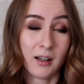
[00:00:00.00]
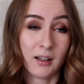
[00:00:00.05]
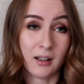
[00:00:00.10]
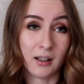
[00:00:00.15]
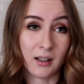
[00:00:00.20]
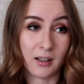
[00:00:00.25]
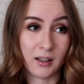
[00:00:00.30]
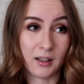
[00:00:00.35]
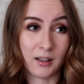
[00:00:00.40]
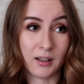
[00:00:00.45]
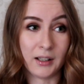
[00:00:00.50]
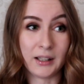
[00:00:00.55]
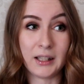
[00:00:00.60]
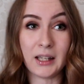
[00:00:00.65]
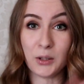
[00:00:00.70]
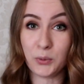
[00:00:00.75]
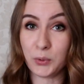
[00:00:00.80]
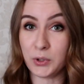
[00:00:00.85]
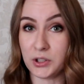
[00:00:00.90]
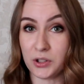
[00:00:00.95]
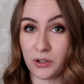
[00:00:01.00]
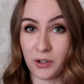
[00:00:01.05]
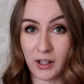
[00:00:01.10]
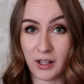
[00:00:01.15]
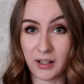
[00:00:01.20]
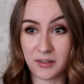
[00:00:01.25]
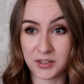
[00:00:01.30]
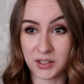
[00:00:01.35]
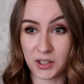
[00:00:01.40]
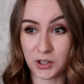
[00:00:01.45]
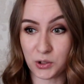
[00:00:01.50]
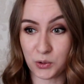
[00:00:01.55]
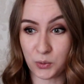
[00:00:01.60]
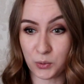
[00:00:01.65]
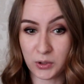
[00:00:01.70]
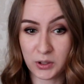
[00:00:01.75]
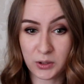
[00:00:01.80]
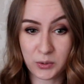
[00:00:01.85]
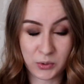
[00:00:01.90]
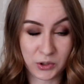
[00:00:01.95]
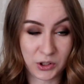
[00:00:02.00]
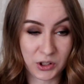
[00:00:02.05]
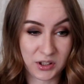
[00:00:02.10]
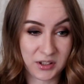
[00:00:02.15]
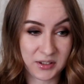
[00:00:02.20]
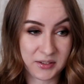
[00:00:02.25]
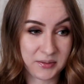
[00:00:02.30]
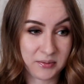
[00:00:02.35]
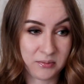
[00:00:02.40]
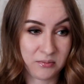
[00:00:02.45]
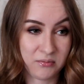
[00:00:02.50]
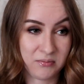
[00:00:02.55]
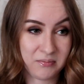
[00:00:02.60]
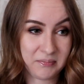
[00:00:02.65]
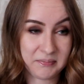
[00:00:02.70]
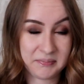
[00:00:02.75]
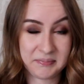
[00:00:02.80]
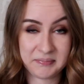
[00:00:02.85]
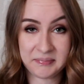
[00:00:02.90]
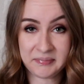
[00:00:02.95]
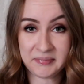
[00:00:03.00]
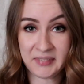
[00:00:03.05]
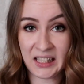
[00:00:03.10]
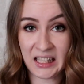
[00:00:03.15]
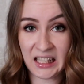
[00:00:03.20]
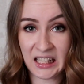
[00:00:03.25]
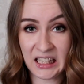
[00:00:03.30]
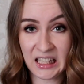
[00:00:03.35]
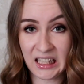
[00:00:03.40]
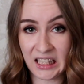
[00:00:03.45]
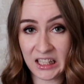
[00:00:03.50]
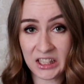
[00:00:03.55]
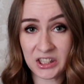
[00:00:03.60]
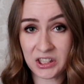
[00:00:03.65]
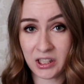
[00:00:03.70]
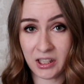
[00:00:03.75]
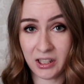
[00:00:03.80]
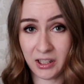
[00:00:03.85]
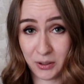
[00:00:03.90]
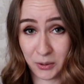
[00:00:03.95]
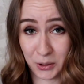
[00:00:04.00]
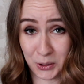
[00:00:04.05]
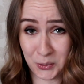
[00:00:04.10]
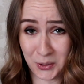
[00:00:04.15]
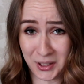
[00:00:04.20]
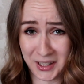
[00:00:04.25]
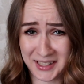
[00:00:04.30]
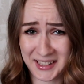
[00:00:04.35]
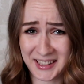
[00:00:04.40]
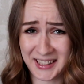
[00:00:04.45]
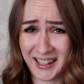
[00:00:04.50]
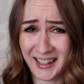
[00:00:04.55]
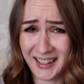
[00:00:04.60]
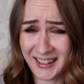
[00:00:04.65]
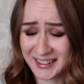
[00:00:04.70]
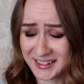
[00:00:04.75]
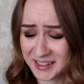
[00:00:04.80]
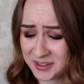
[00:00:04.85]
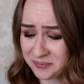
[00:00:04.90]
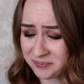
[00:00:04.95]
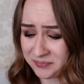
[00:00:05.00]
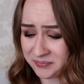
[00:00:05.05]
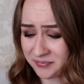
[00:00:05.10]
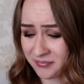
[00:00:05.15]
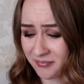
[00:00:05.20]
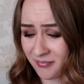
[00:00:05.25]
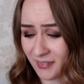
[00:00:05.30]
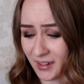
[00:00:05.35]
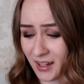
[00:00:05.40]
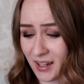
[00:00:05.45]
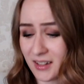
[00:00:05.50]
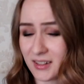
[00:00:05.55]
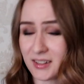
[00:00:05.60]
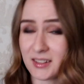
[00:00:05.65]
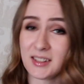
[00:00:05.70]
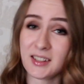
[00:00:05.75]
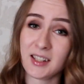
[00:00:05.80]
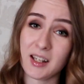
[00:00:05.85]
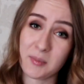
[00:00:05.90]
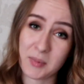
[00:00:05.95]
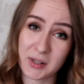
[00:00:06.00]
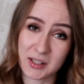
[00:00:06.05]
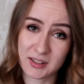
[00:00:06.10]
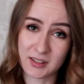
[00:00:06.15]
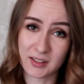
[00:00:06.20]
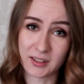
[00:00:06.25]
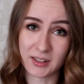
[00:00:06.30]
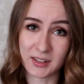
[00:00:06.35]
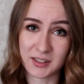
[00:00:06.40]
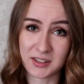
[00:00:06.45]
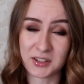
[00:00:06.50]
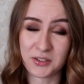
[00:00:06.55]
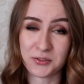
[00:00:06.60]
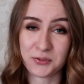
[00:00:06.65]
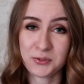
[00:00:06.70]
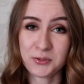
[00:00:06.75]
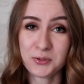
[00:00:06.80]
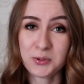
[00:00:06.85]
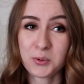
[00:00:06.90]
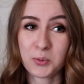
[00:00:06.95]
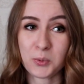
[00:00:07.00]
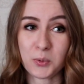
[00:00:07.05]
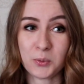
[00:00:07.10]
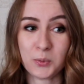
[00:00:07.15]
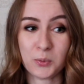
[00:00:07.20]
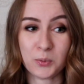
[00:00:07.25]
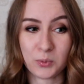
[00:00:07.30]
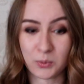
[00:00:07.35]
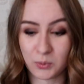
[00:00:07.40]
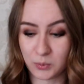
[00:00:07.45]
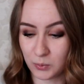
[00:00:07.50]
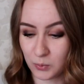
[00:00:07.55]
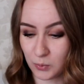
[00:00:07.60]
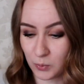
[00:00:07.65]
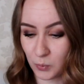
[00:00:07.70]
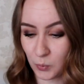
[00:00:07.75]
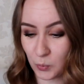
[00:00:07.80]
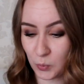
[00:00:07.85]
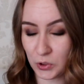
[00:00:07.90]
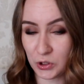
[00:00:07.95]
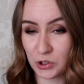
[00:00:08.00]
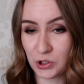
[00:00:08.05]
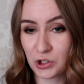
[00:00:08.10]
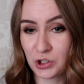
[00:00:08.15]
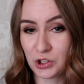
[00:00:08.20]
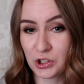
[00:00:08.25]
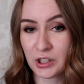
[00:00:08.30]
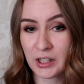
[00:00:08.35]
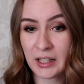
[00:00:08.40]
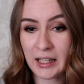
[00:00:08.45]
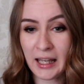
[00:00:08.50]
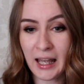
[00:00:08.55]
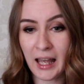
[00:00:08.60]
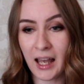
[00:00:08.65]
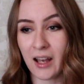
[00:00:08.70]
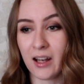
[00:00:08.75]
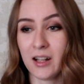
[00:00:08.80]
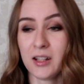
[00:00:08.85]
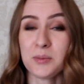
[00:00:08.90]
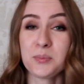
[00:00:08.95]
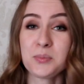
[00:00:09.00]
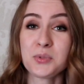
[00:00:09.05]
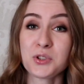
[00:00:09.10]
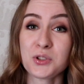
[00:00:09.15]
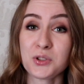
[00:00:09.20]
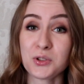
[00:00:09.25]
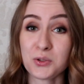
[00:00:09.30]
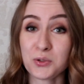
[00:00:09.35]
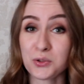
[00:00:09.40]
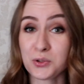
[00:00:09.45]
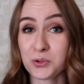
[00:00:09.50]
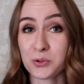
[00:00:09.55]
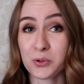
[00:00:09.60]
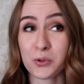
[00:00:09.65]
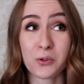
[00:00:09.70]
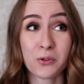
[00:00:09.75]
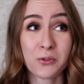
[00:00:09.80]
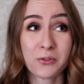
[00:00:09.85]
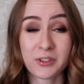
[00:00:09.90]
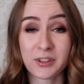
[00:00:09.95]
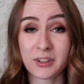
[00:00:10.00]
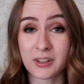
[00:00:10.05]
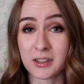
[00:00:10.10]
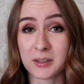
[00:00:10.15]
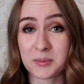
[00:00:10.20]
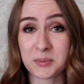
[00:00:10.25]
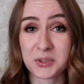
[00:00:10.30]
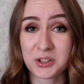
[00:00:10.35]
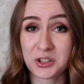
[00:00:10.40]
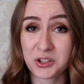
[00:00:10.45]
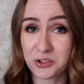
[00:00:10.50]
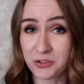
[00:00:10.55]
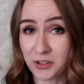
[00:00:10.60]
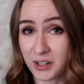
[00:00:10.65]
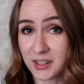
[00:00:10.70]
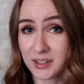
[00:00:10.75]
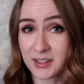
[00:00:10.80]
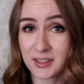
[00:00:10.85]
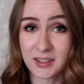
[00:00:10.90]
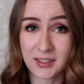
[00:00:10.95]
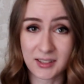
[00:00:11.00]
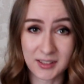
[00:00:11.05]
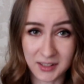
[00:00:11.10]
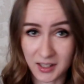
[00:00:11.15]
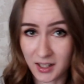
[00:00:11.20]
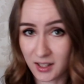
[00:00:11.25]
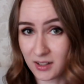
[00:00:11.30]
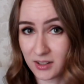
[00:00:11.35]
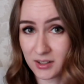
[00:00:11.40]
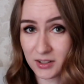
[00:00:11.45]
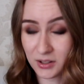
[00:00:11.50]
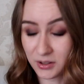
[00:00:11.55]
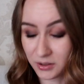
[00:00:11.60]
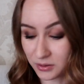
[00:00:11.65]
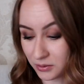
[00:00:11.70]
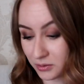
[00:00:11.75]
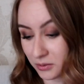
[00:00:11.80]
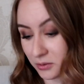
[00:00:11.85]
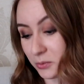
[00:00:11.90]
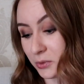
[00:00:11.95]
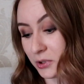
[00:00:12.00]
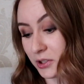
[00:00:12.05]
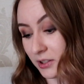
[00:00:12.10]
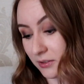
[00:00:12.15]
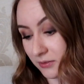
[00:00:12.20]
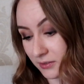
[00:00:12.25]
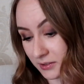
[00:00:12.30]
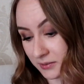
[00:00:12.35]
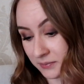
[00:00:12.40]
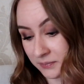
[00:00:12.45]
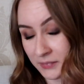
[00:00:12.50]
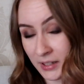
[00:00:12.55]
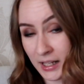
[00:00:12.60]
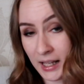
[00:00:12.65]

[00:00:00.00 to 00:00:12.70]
Again, we don't have such word, we just eat when we are sad. And yeah, basically it's the food which helps you to overcome stress, anxiety or whatever.